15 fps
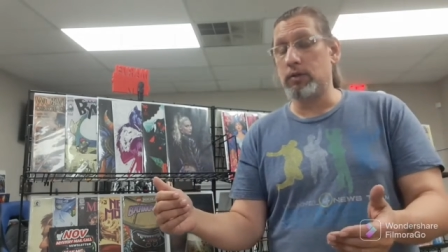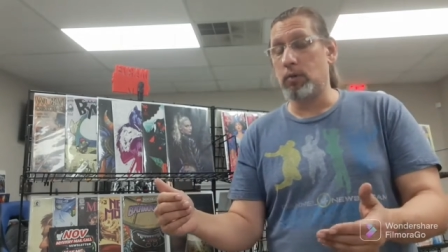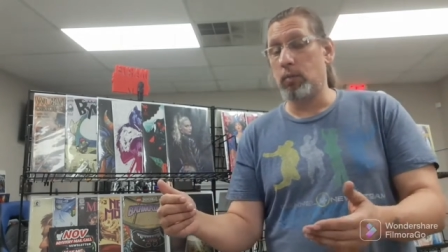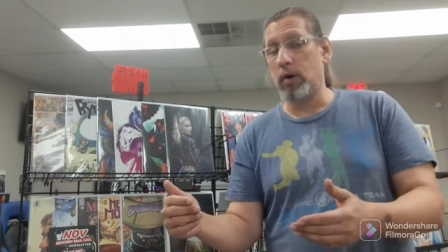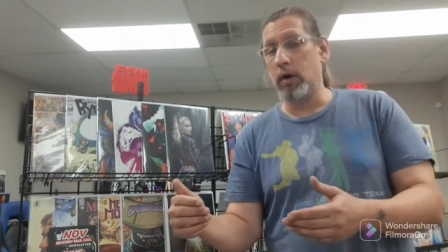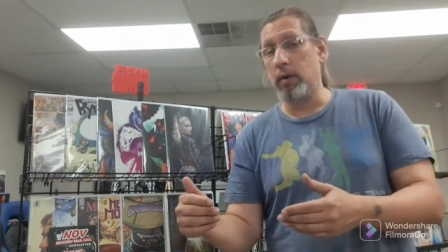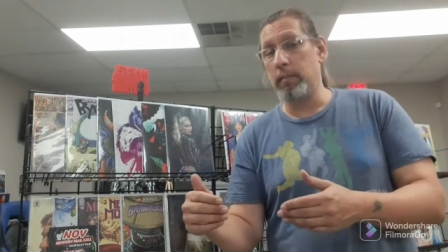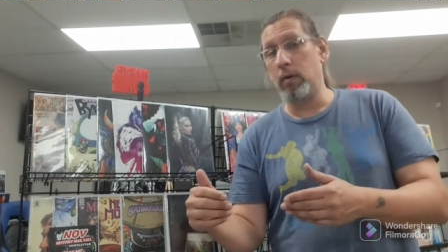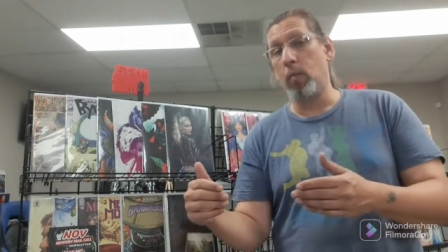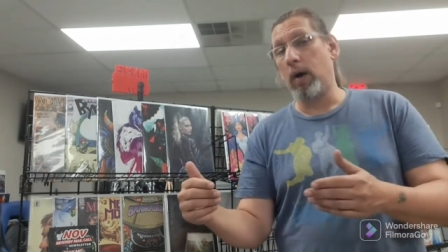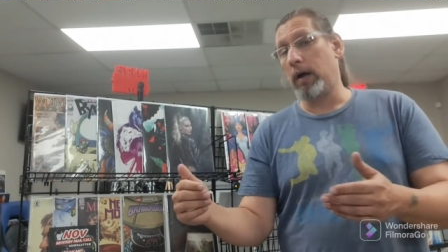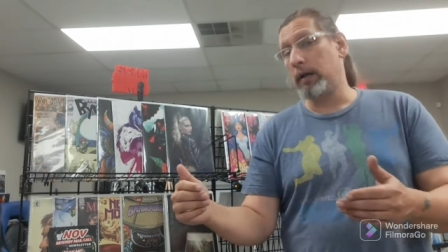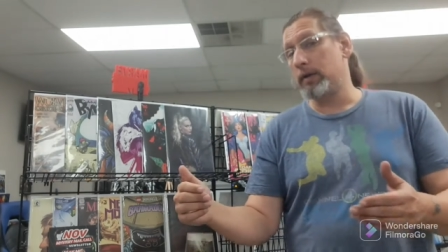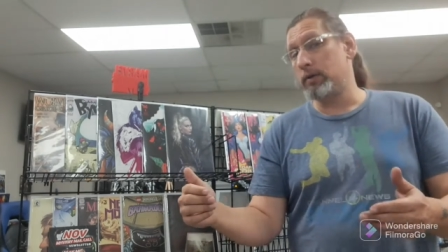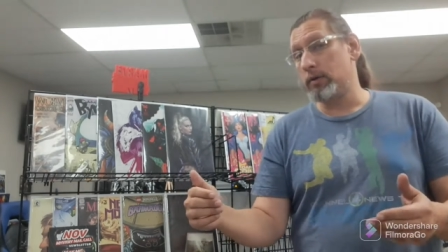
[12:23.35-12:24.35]
So we're going to be
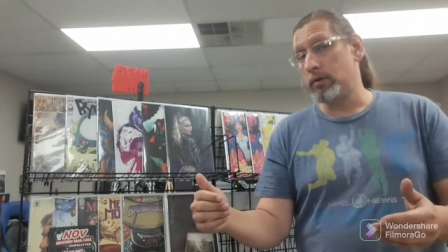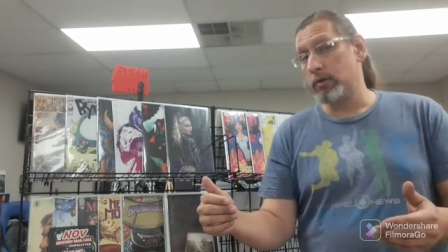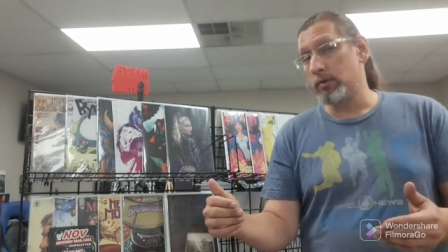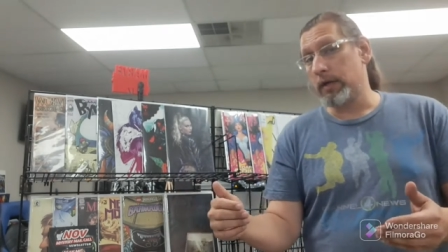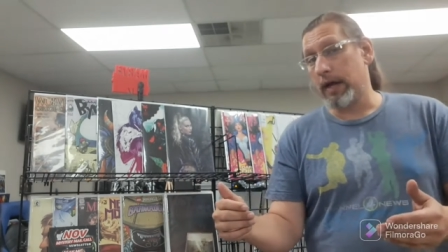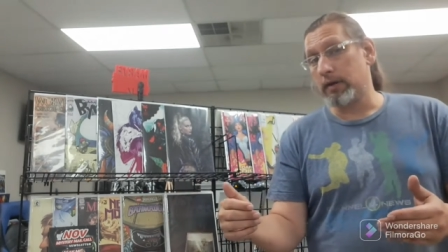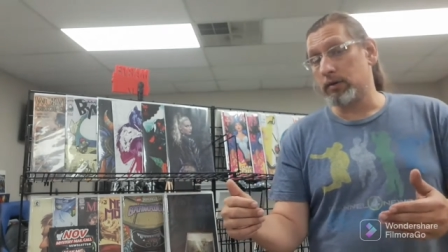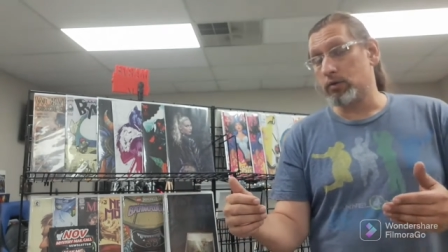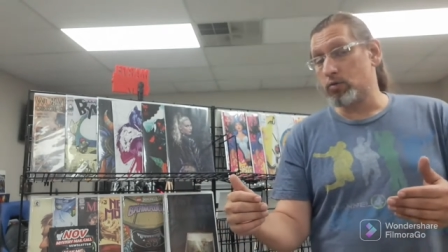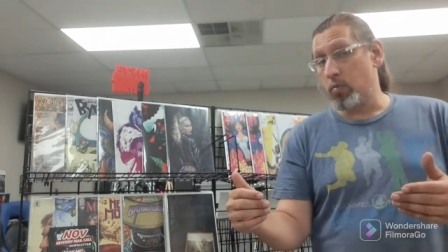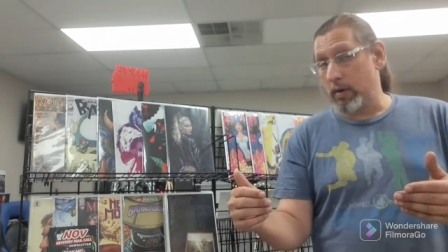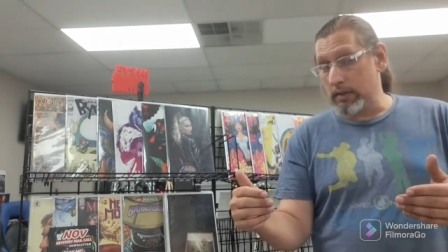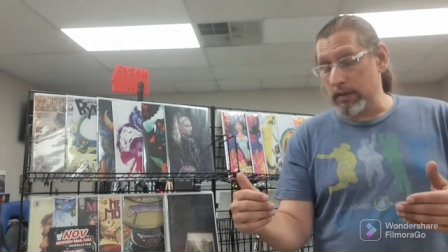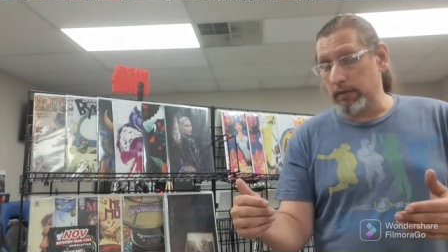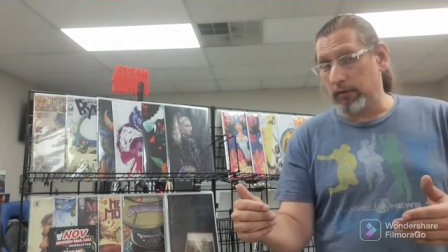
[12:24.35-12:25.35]
well into
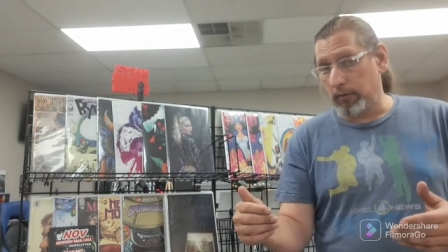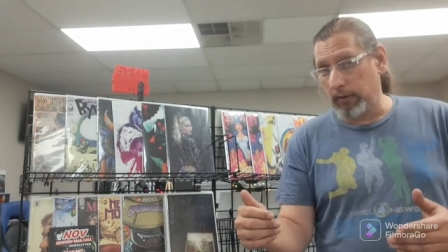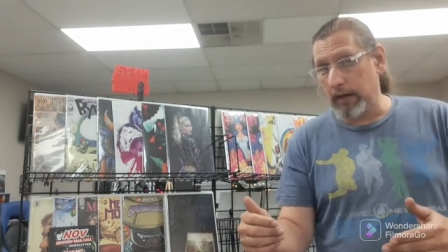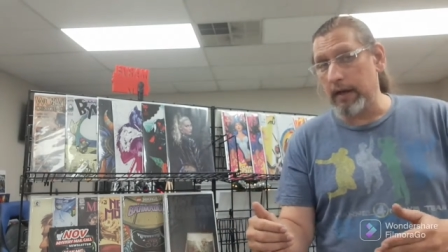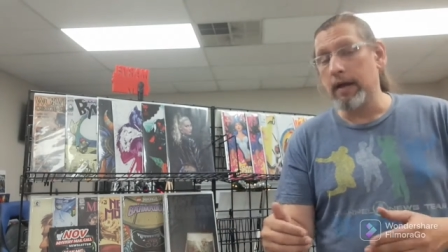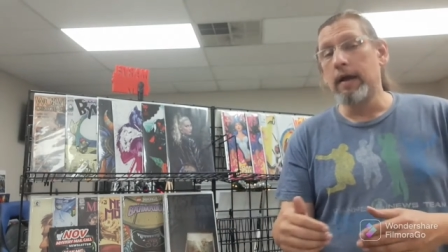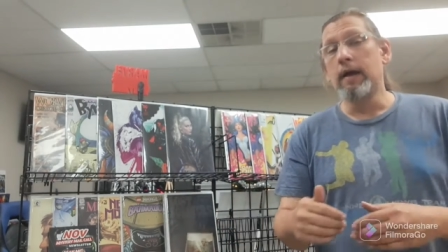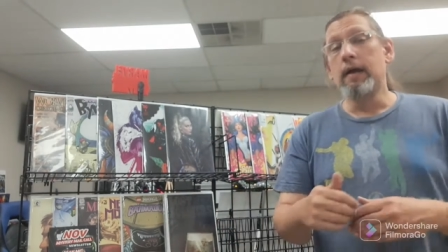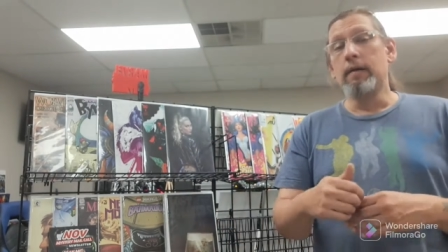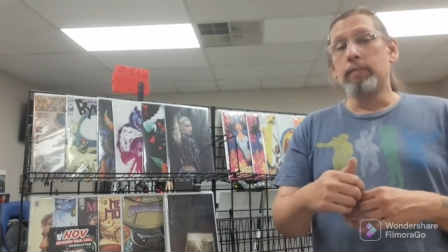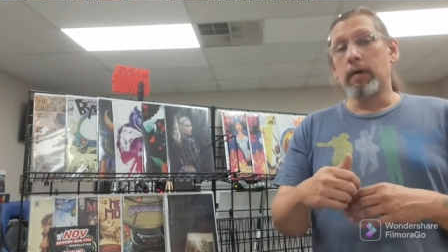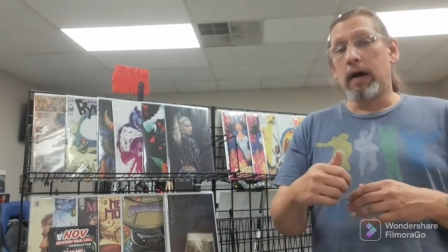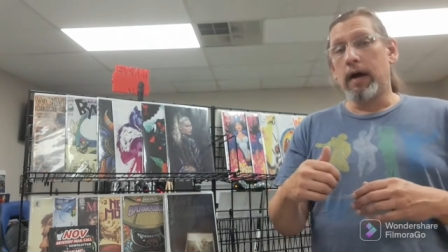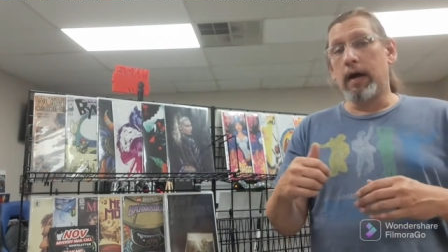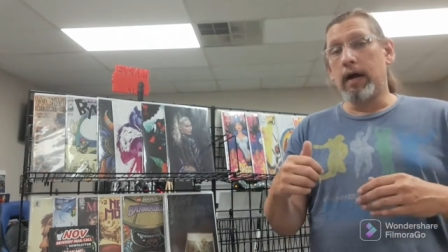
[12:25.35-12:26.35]
2023
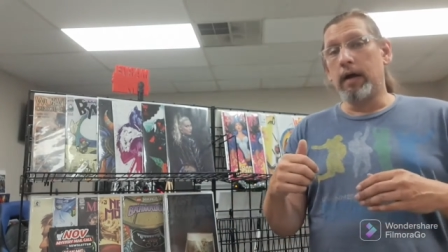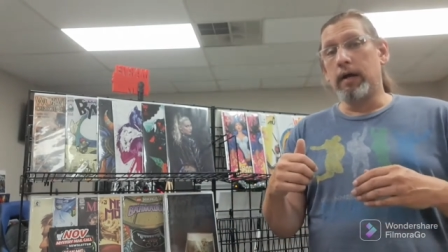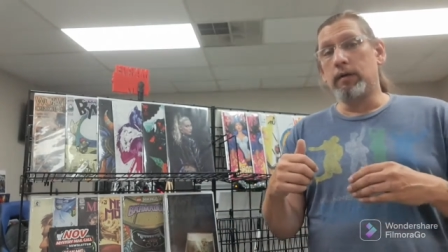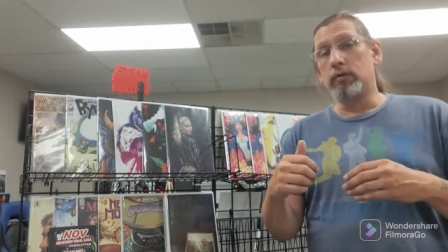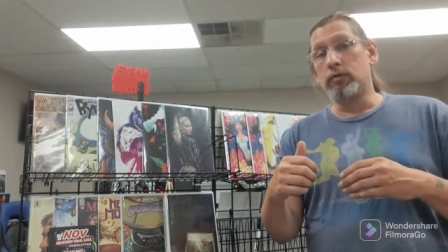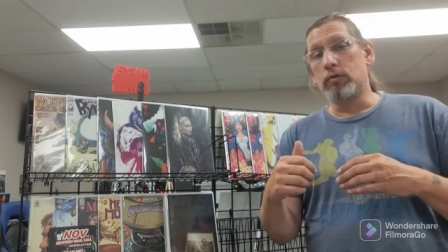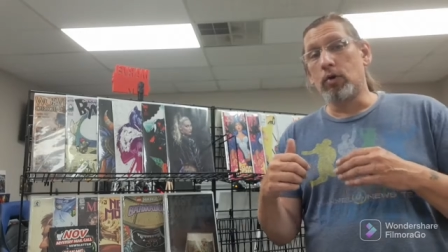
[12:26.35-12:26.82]
uh,